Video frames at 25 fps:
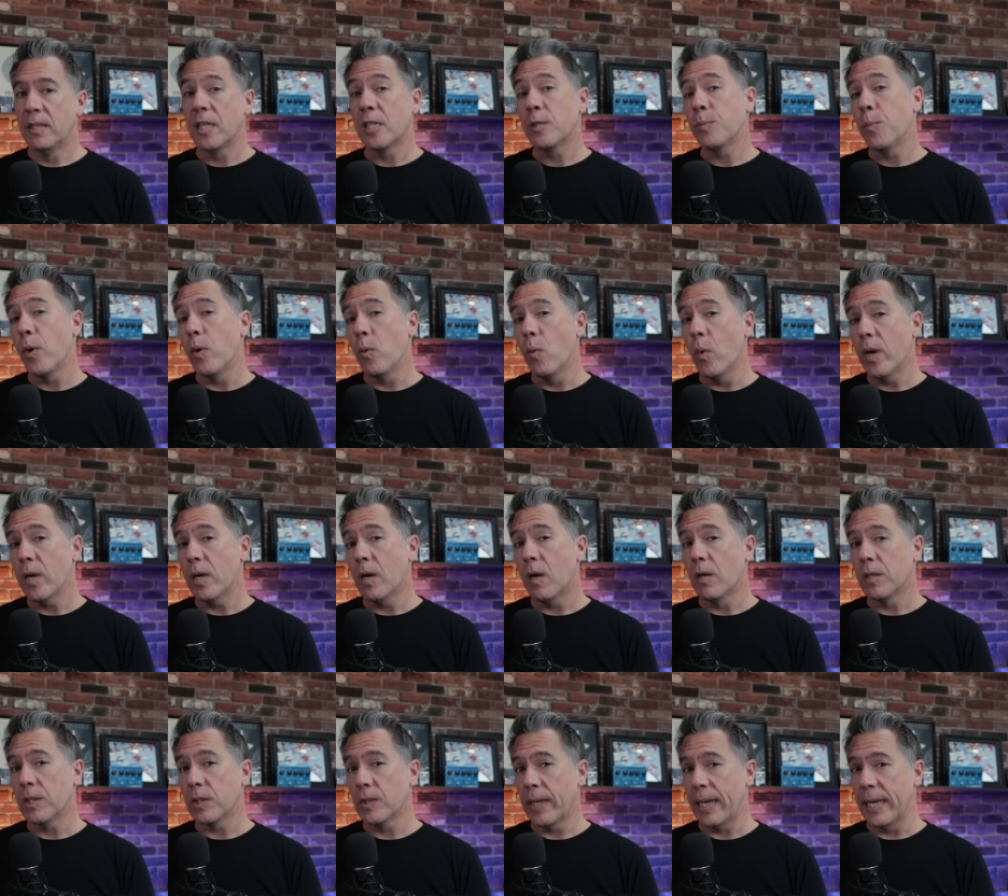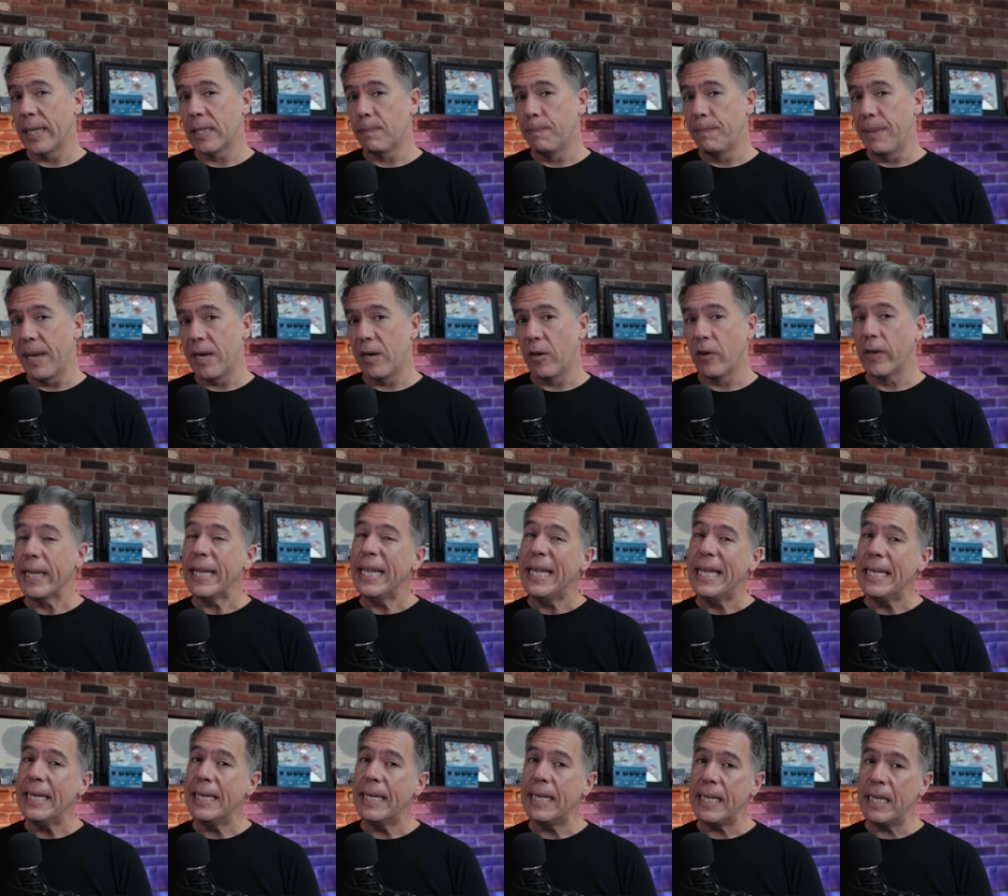6.1 also has better
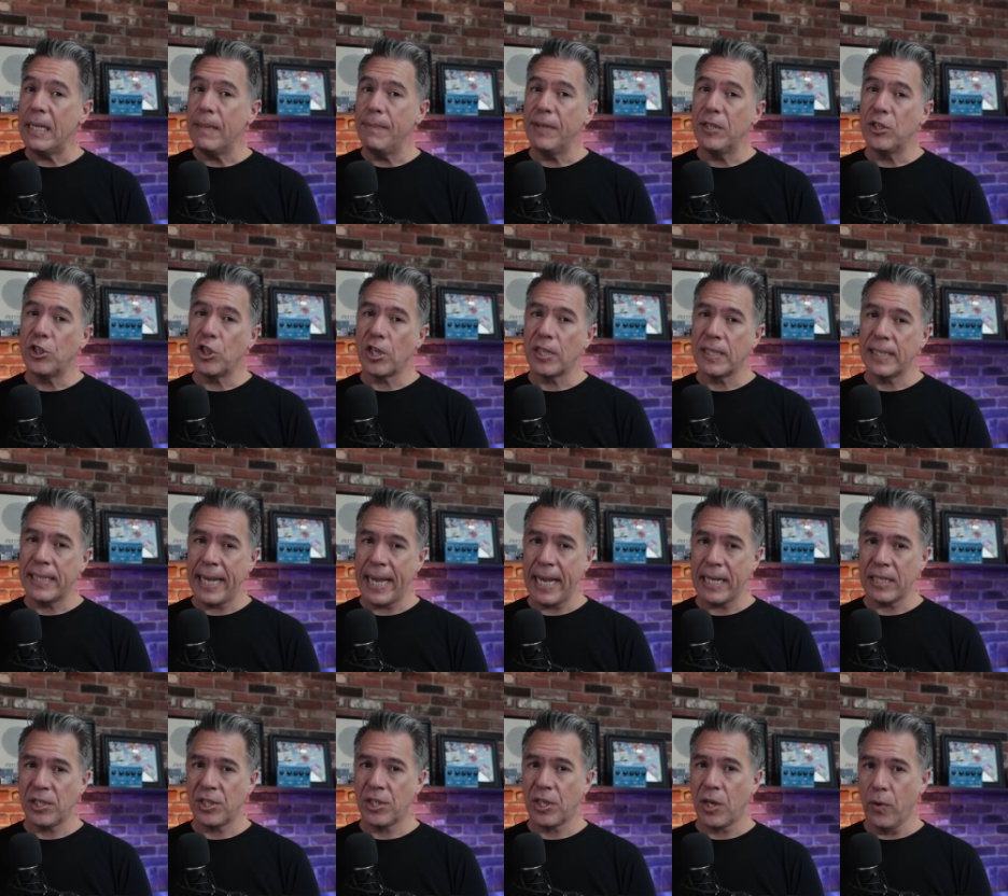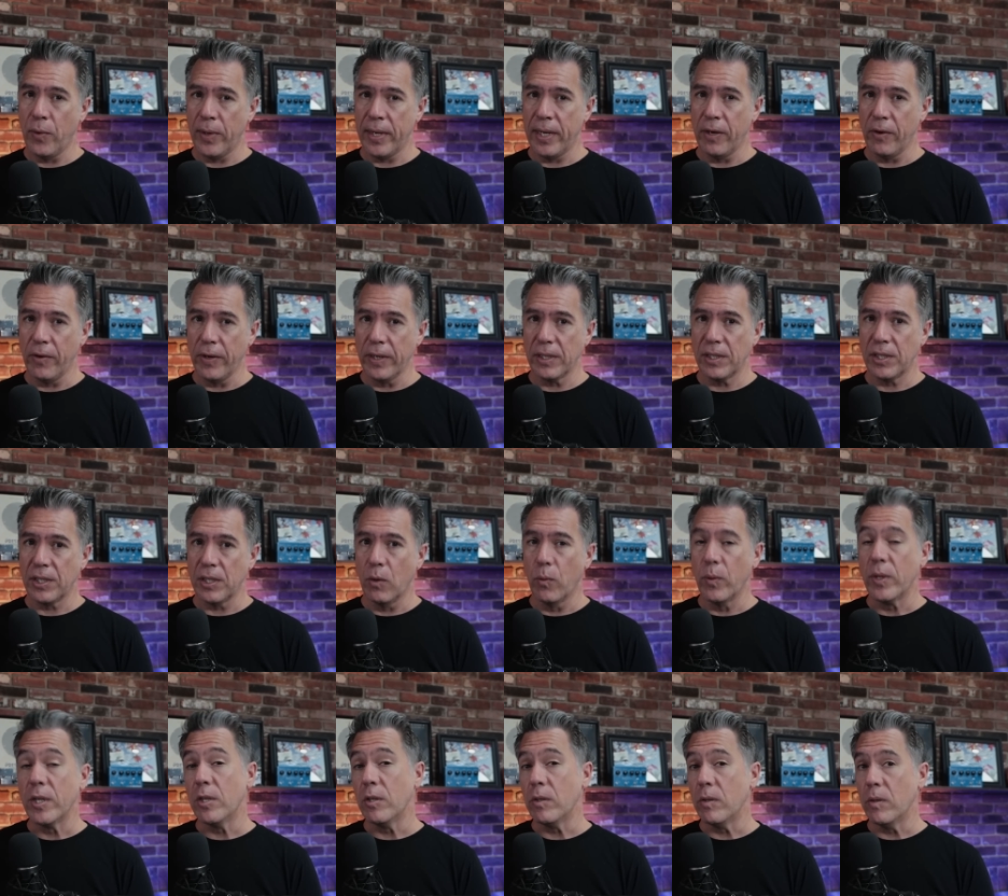in-image text coherence. So
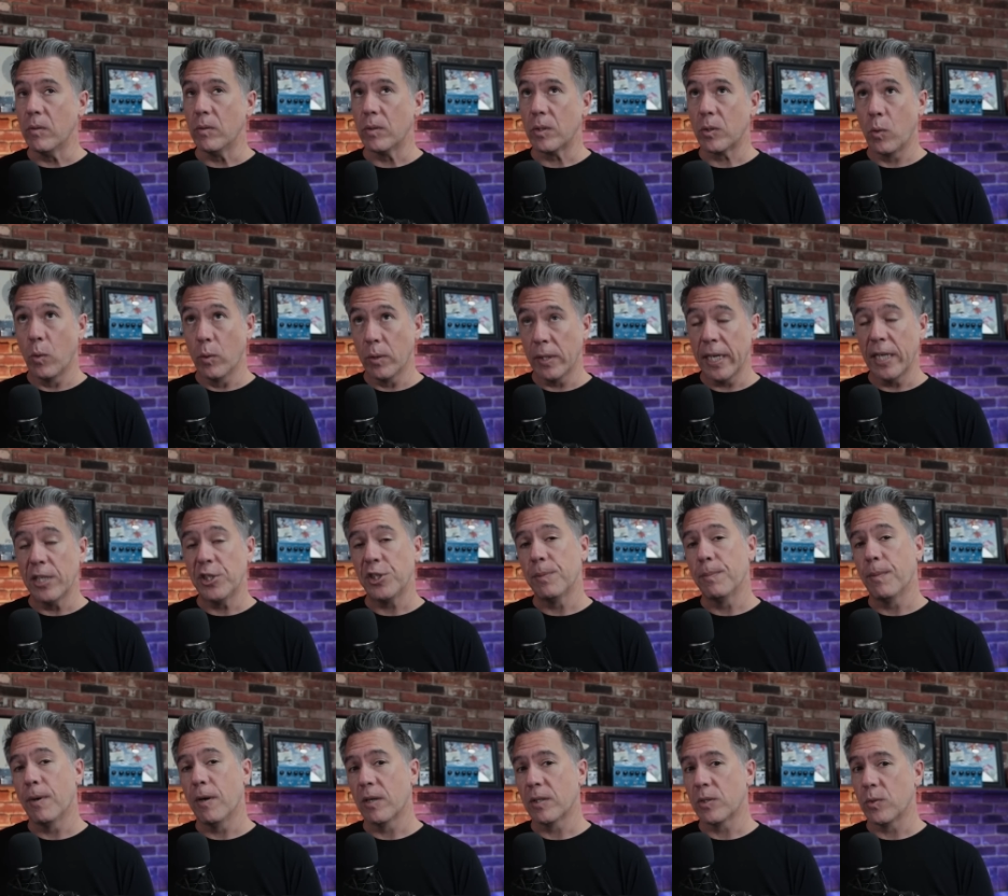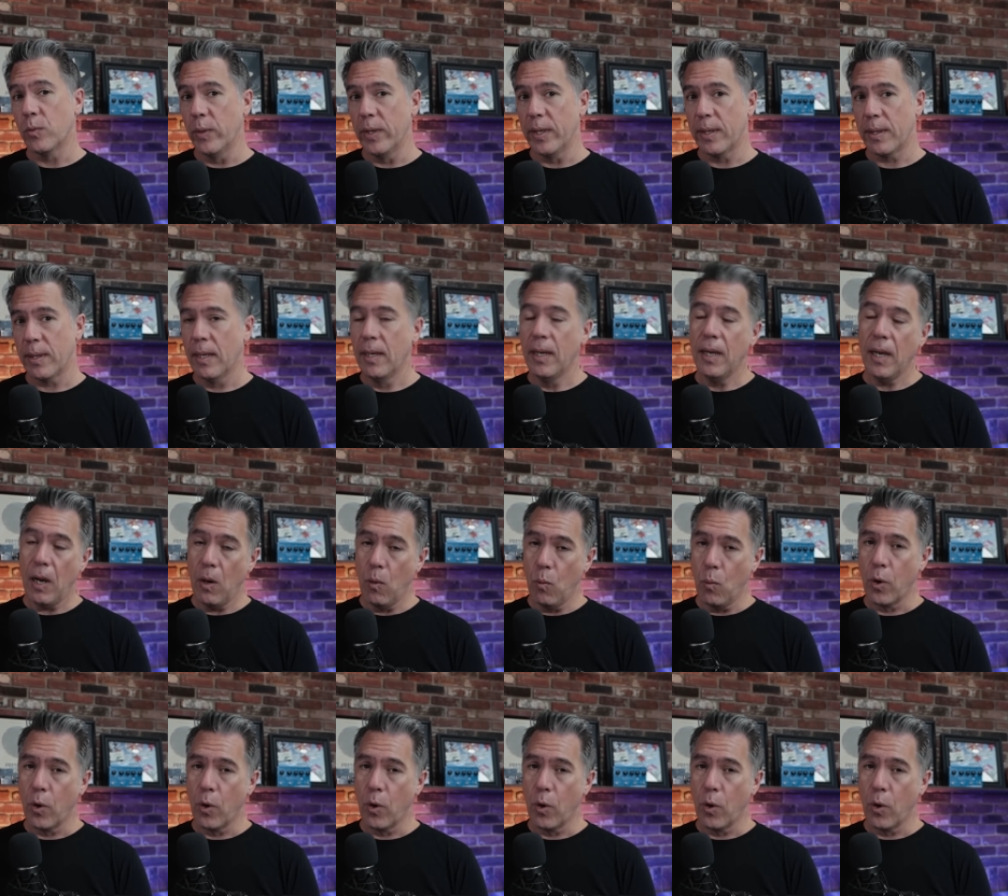when you use quotation marks with a